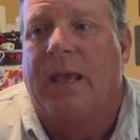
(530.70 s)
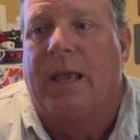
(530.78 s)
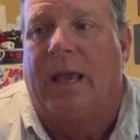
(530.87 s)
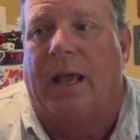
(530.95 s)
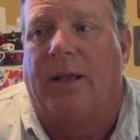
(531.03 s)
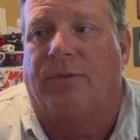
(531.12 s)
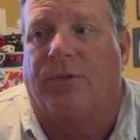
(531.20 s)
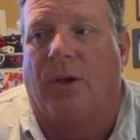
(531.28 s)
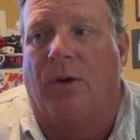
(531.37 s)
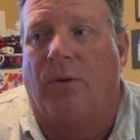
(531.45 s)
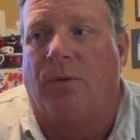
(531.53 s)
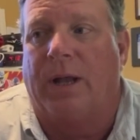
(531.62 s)
And
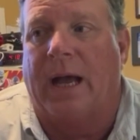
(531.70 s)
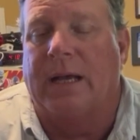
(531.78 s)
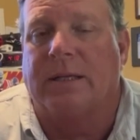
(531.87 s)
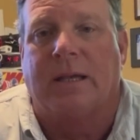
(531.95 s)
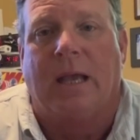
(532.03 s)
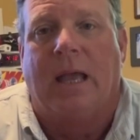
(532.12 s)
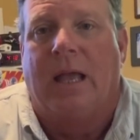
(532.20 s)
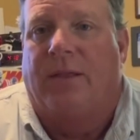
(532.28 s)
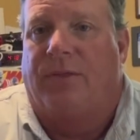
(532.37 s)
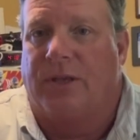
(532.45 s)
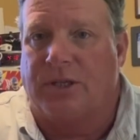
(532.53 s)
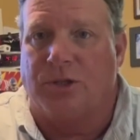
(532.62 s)
so, guys,
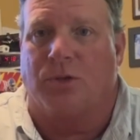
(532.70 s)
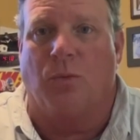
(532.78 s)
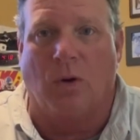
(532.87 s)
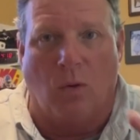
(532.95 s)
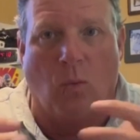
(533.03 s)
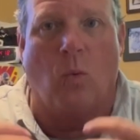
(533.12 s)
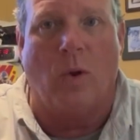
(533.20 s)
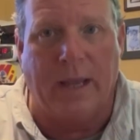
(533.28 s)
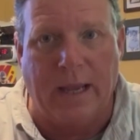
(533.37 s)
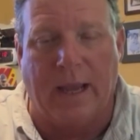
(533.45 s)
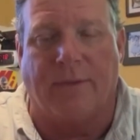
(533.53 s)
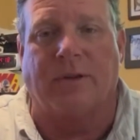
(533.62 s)
this is what
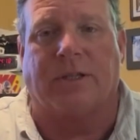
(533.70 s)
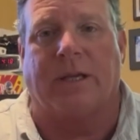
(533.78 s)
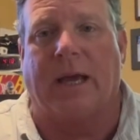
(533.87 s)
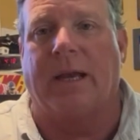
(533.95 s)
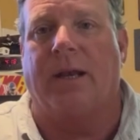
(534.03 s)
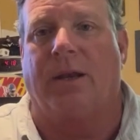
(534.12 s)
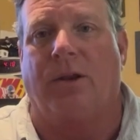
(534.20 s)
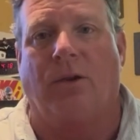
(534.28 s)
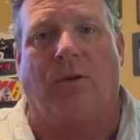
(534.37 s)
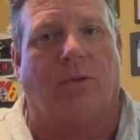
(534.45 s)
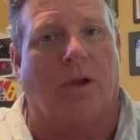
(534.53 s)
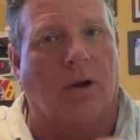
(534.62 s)
we have decided to
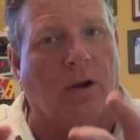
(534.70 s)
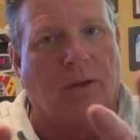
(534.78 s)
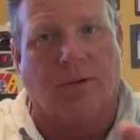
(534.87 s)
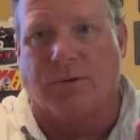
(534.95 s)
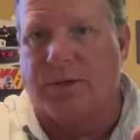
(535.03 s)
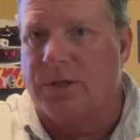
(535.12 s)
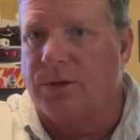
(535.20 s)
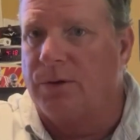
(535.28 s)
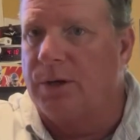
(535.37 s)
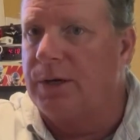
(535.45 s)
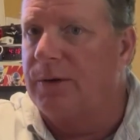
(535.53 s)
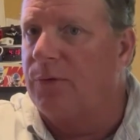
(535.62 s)
do. There are others that do
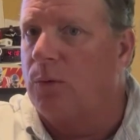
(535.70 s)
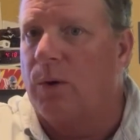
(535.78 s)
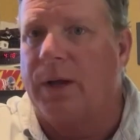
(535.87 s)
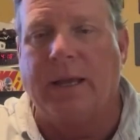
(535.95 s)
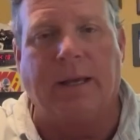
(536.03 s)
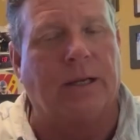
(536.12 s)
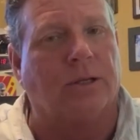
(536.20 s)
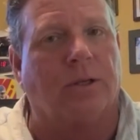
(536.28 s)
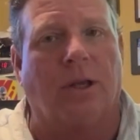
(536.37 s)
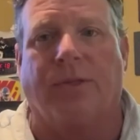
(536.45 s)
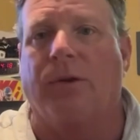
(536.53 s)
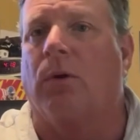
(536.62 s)
it a different way, and there's
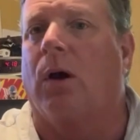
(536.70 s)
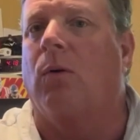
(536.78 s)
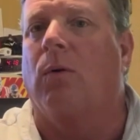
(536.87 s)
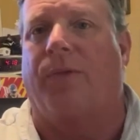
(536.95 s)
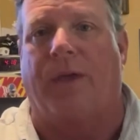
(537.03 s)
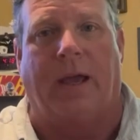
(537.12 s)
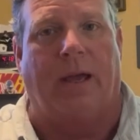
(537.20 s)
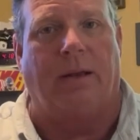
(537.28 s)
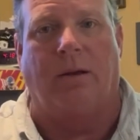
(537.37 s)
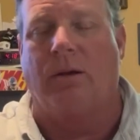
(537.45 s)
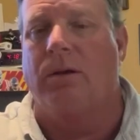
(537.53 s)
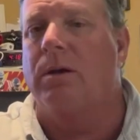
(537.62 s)
nothing wrong with
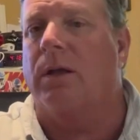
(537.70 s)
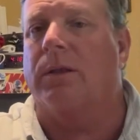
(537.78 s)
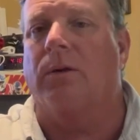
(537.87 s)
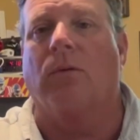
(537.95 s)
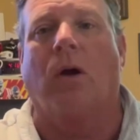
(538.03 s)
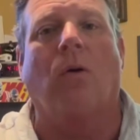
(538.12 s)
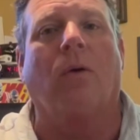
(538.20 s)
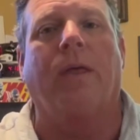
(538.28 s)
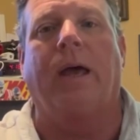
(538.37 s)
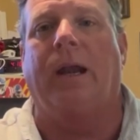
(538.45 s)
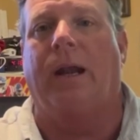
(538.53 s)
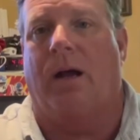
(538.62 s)
that. Nothing wrong with
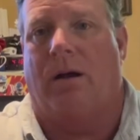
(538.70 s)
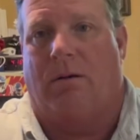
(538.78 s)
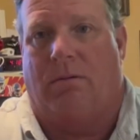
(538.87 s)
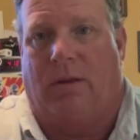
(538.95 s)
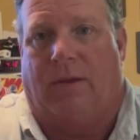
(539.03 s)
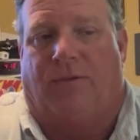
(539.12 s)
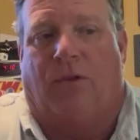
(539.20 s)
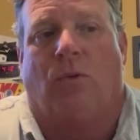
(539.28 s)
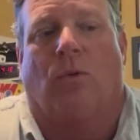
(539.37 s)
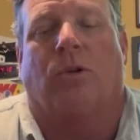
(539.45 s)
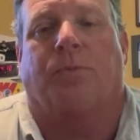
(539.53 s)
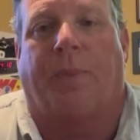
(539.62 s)
that at all. If you
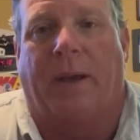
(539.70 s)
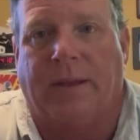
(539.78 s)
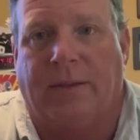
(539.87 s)
want to pay